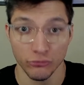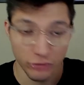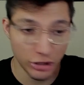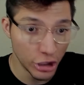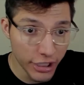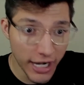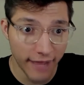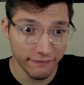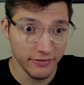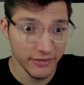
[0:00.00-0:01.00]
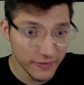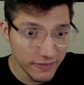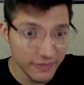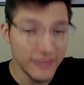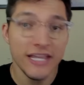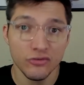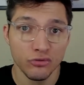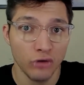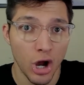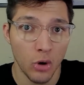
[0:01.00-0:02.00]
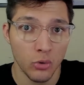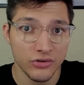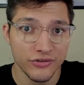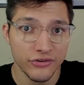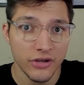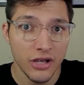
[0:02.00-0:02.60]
good on these rogues.